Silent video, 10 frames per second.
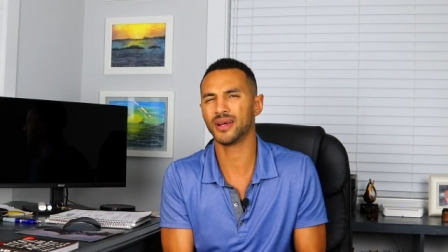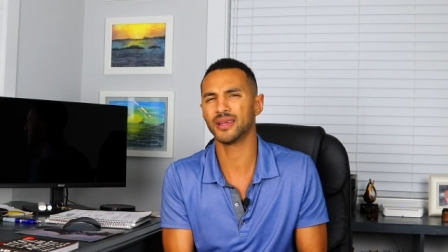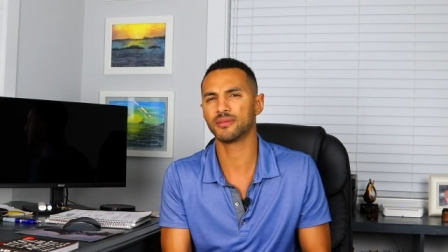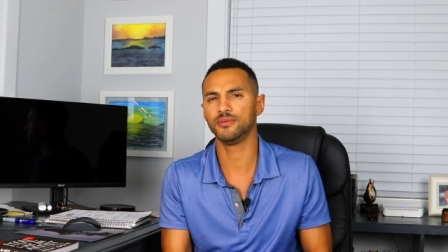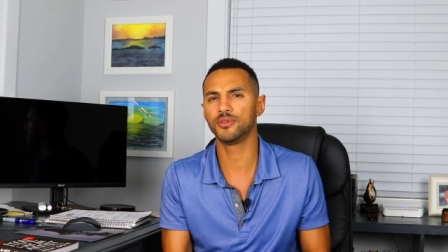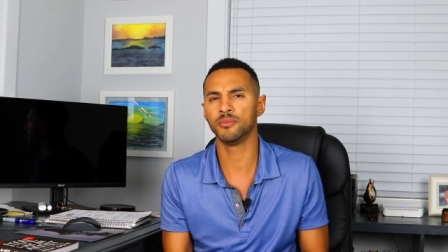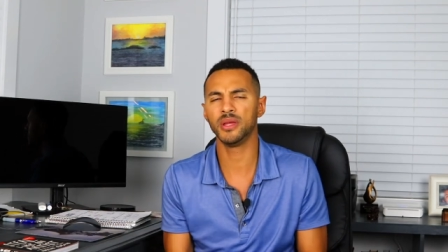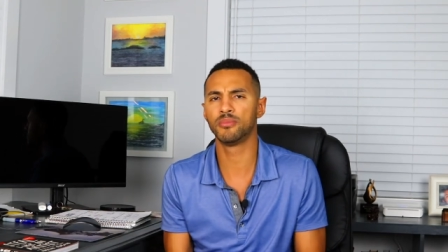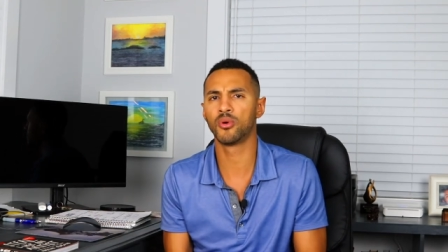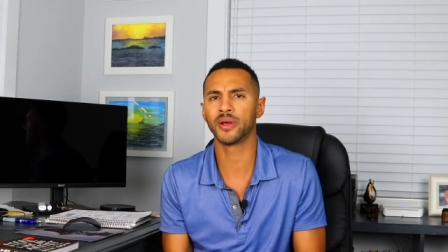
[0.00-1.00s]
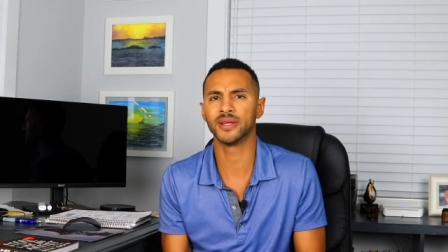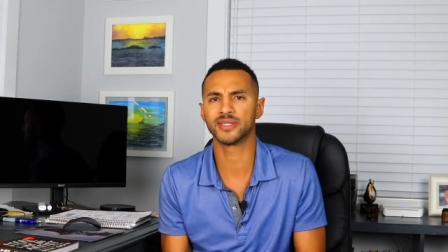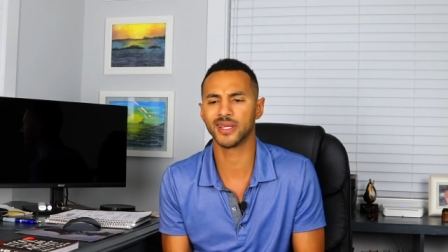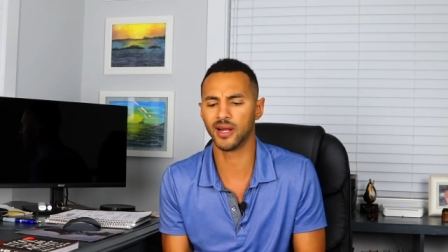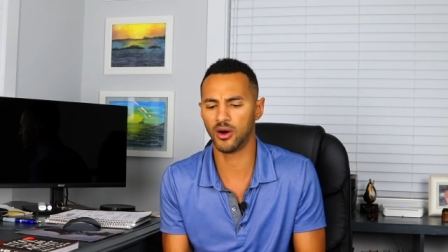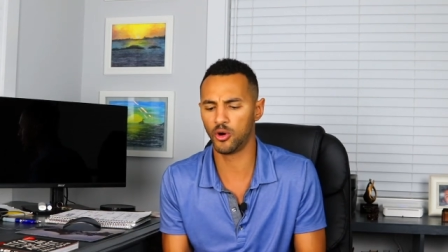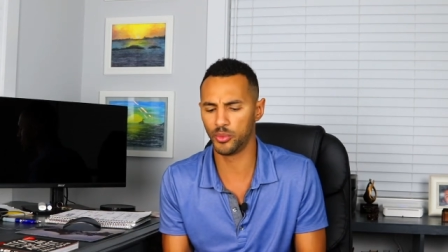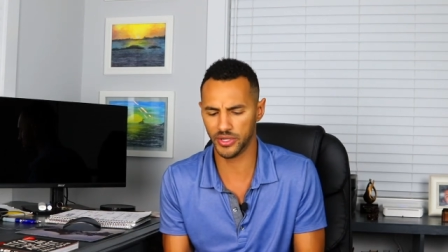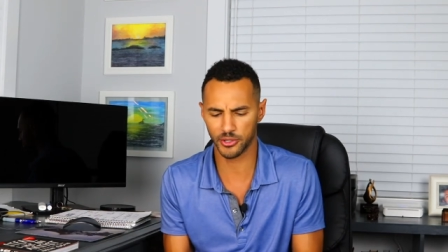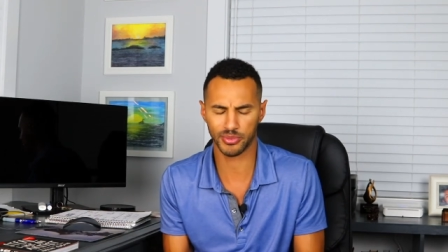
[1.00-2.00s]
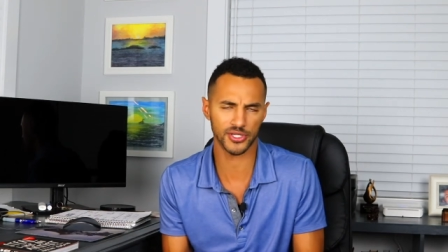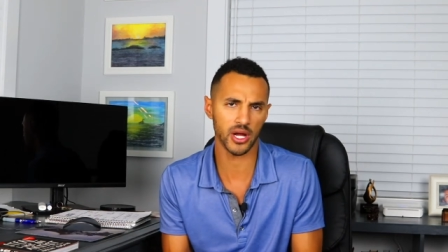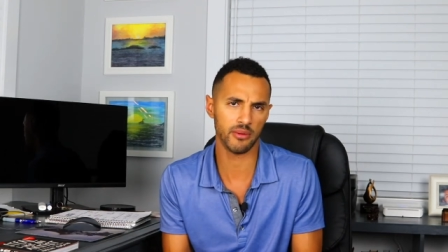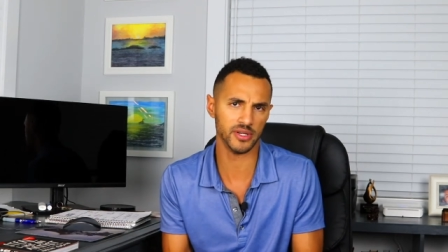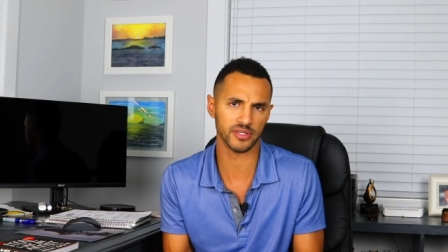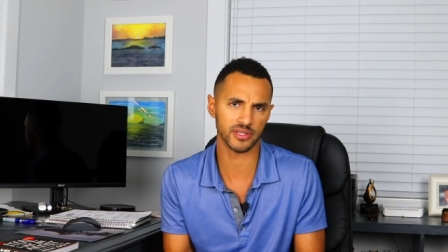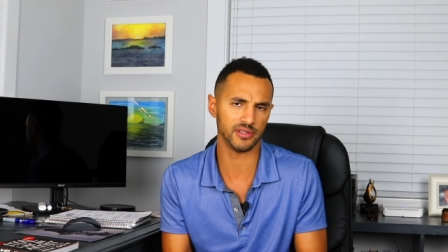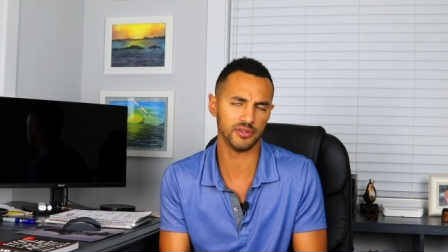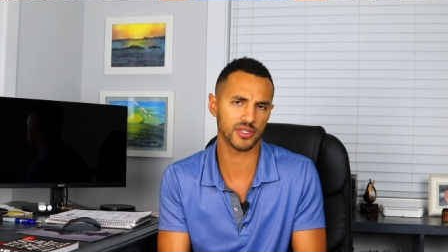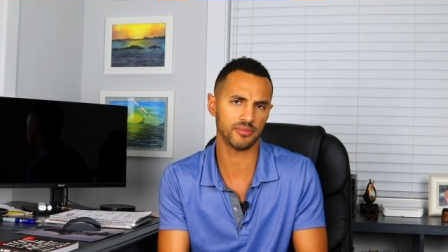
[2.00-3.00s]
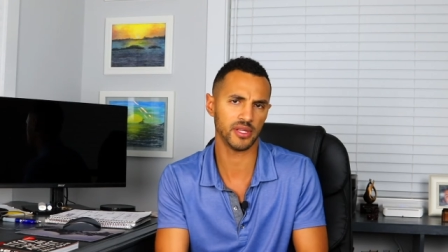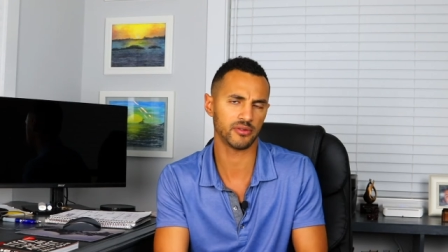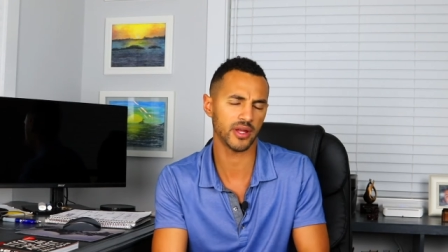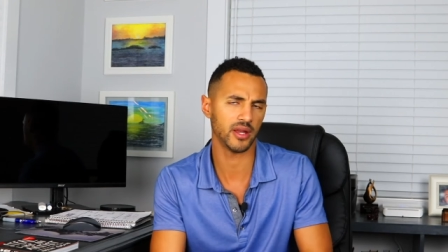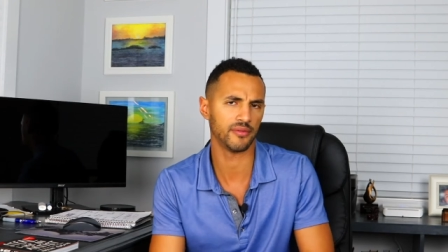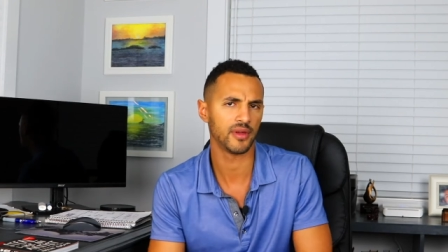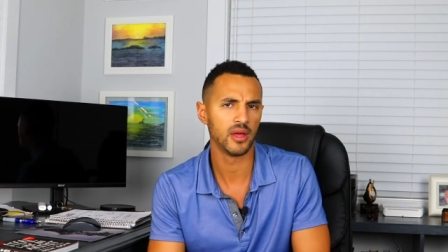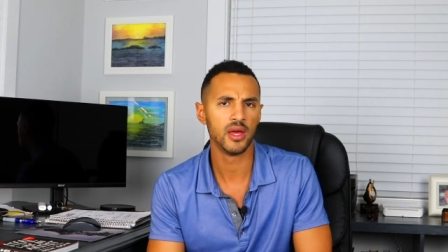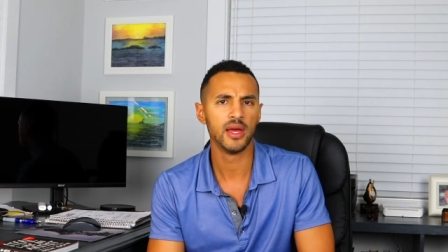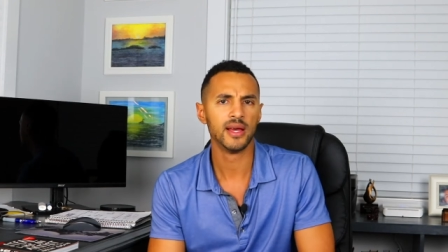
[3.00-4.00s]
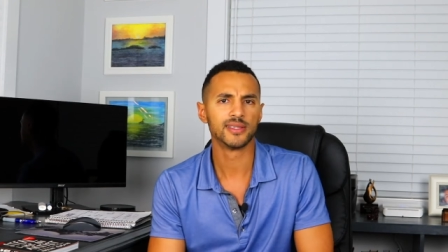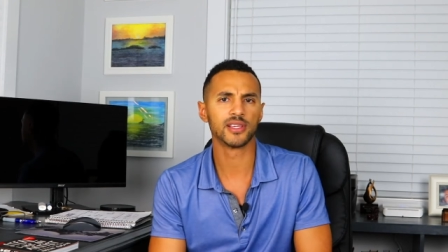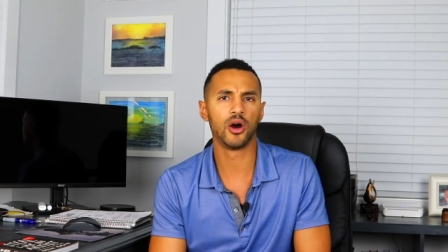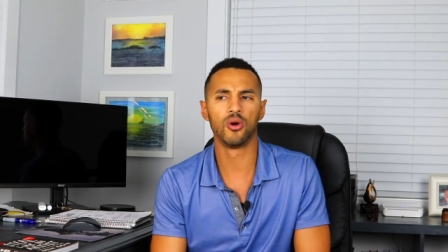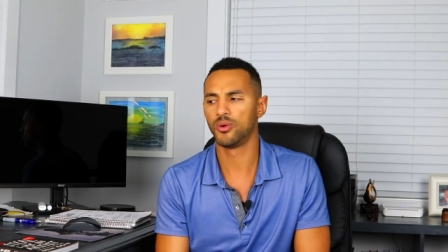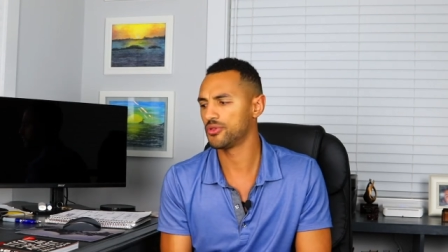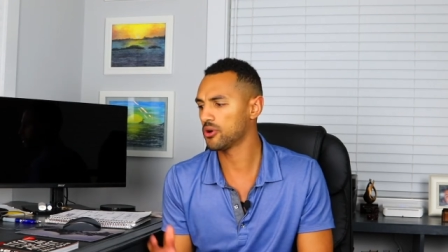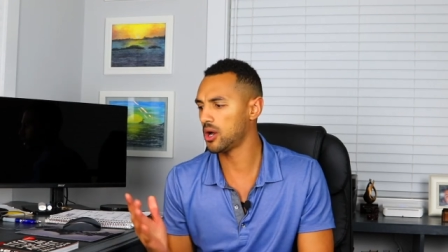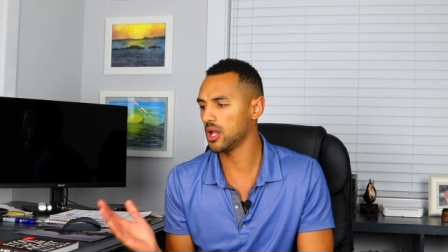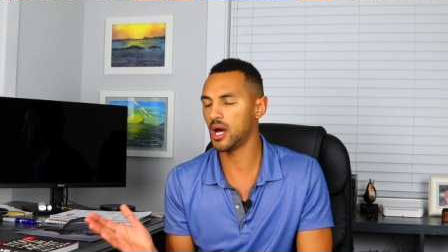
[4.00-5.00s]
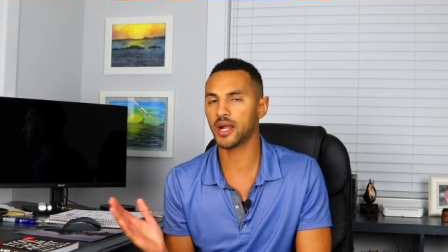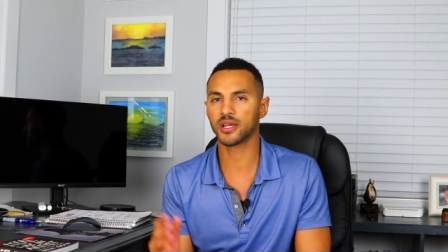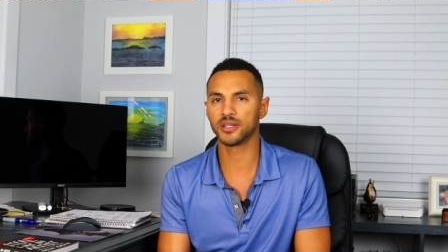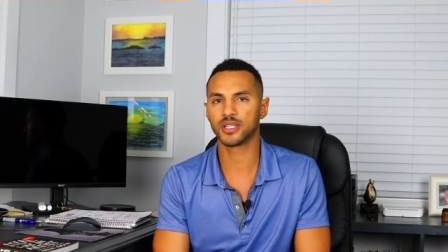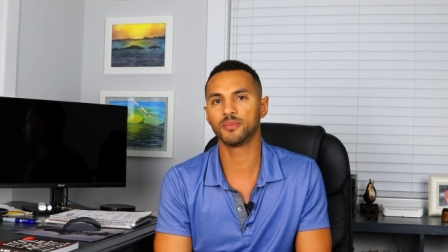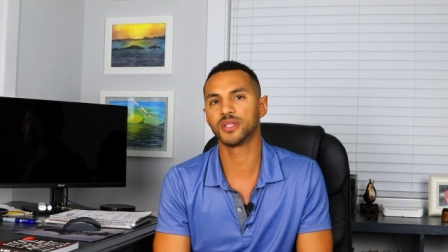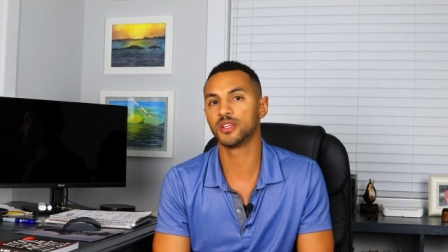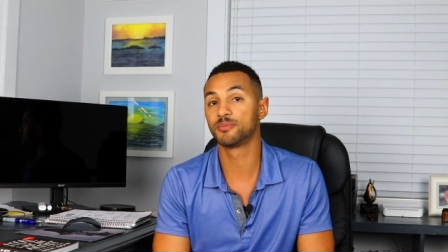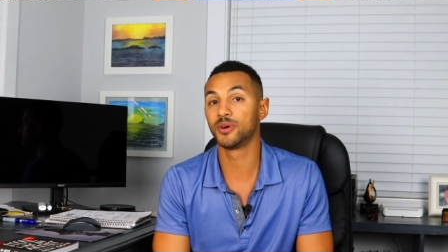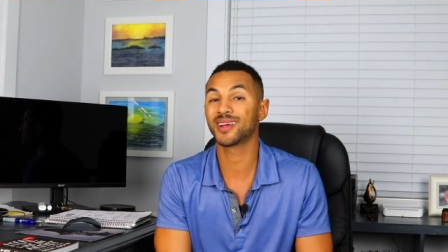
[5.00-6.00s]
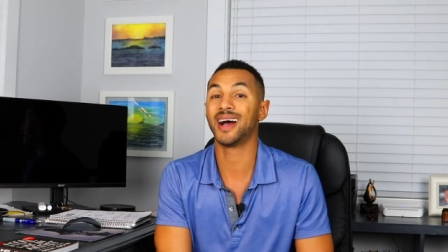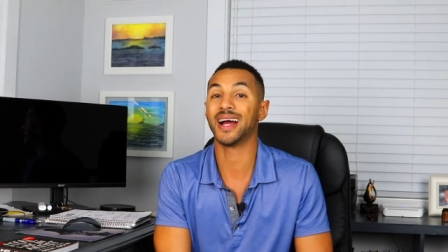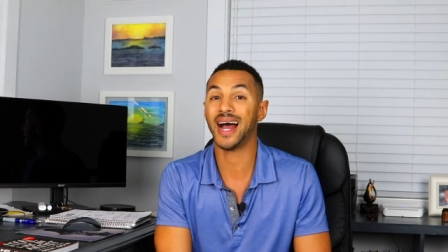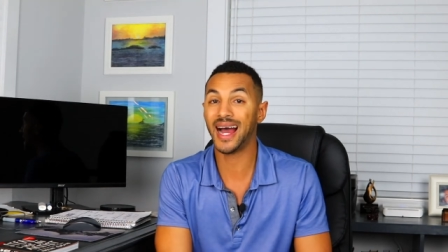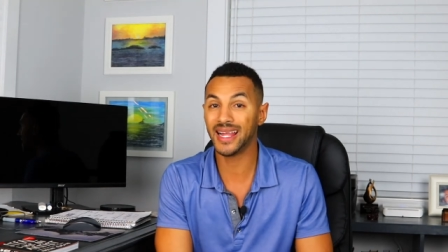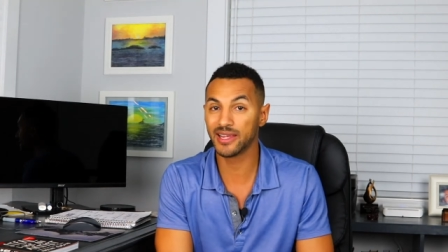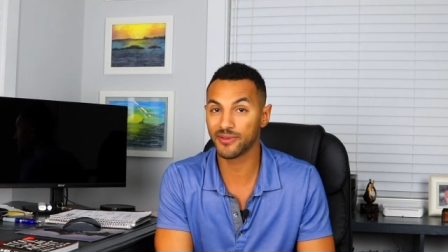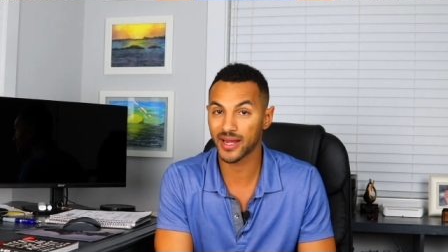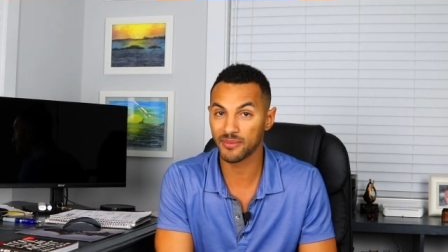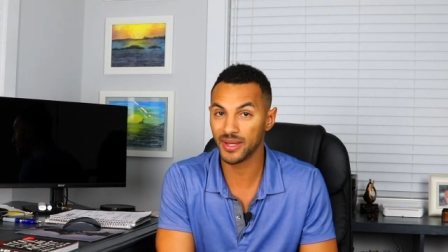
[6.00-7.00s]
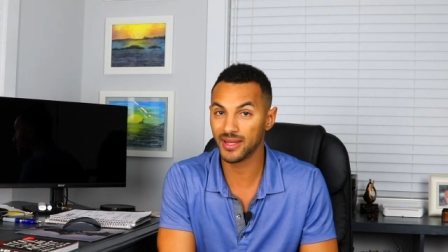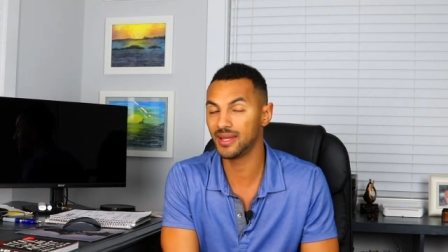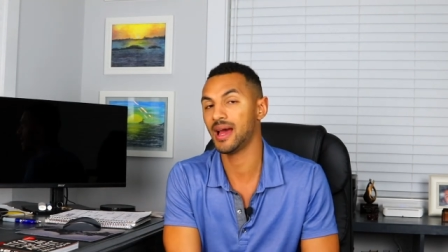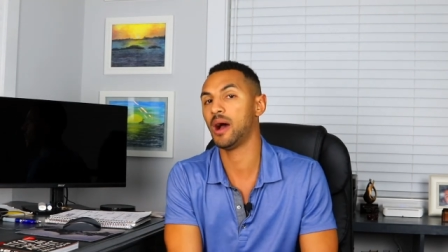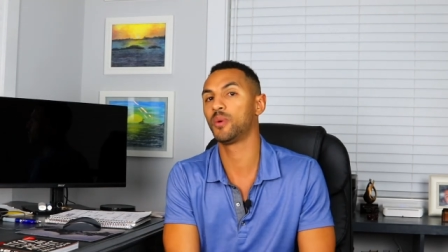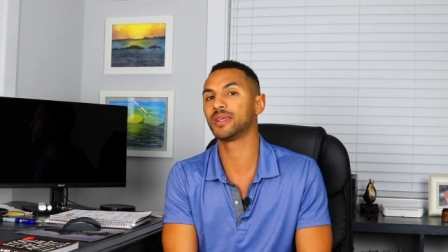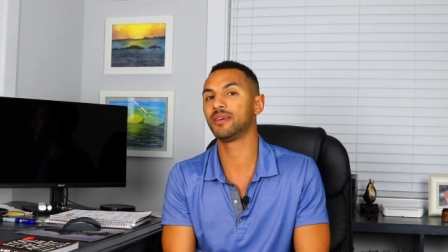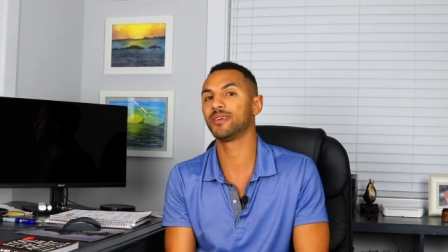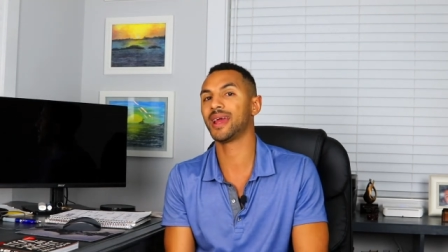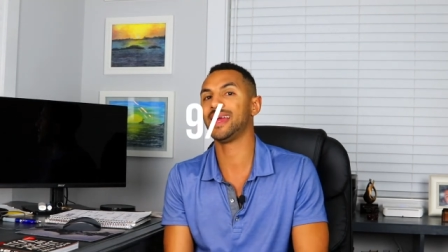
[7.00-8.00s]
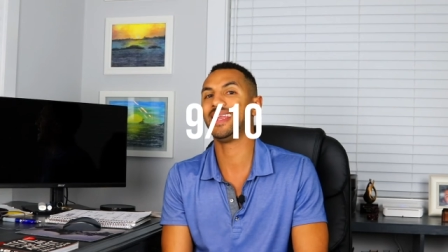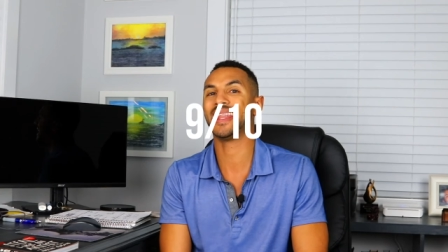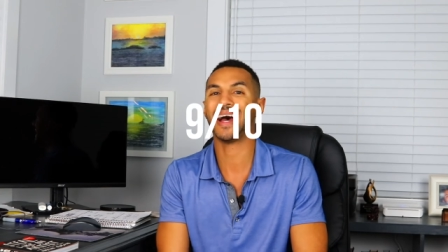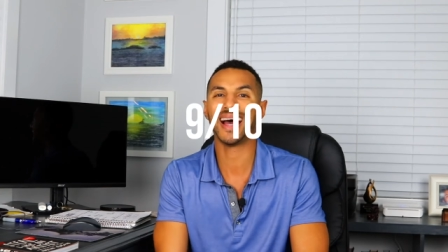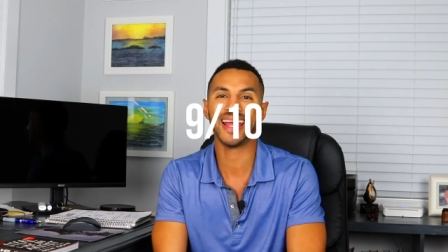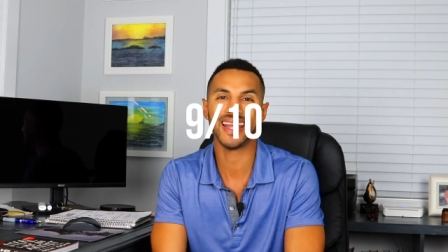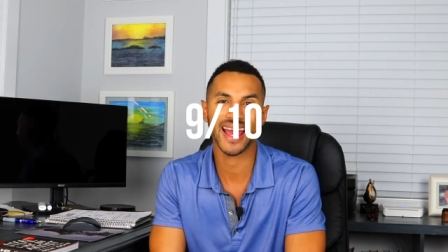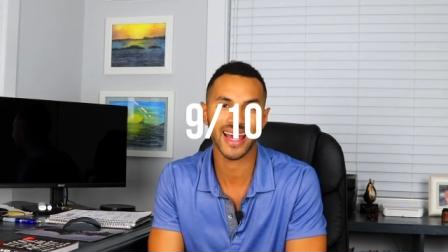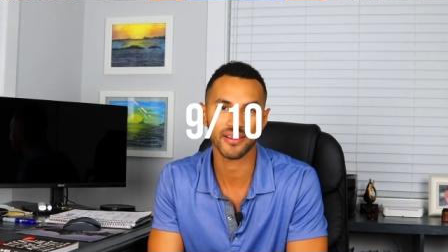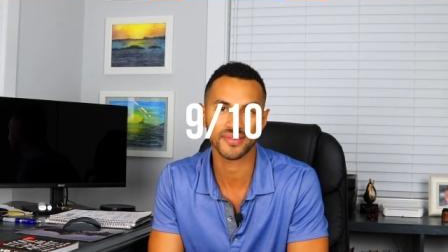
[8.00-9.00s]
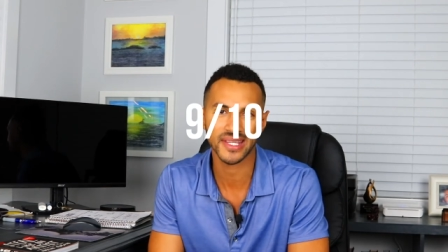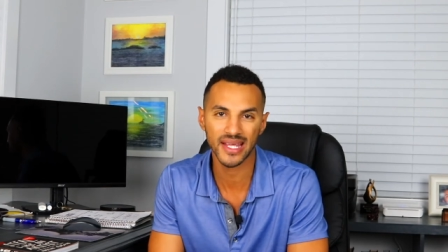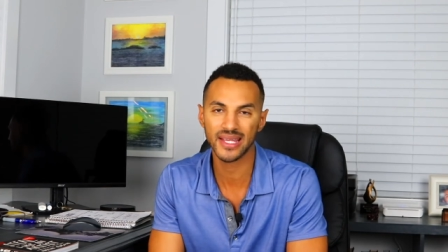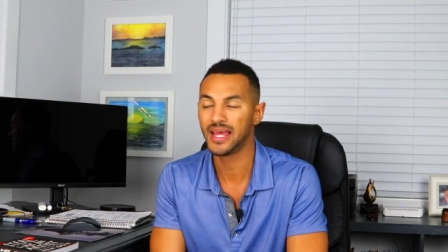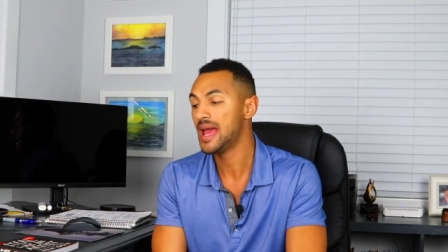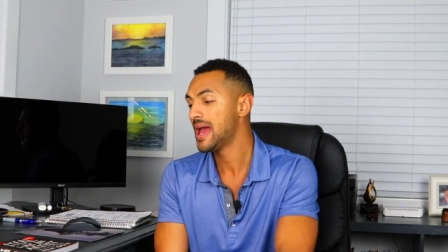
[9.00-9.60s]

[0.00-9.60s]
Like, you can be boring and sit at home in your pajamas and do something creative. So there are a lot of good tips in this book. I highly recommend it. I would give it a nine out of ten.